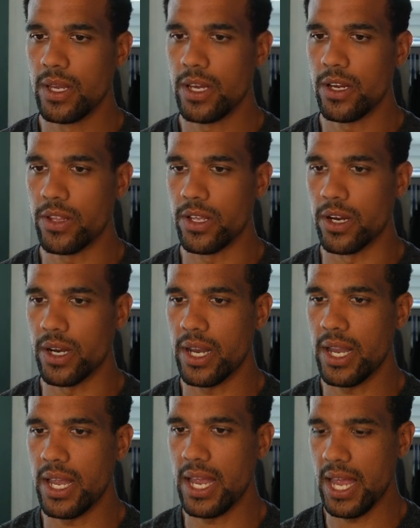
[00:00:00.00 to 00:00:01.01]
Here they are.
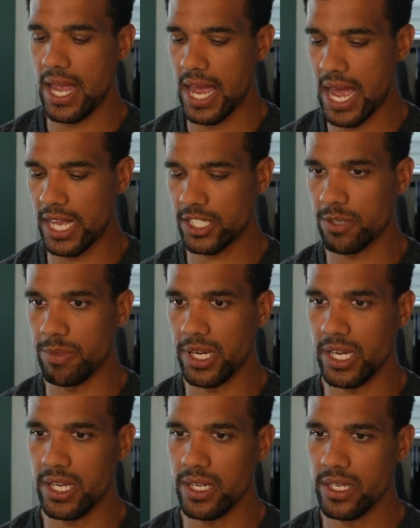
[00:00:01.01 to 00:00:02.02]
Ask
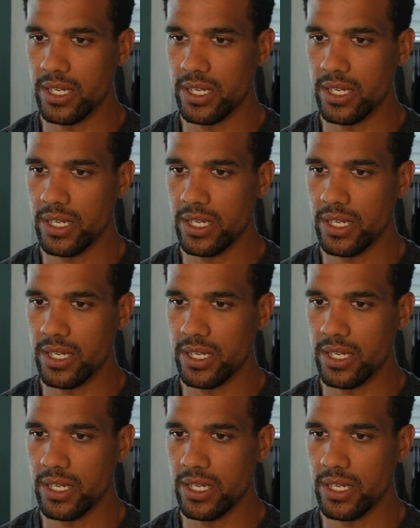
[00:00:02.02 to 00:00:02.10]
me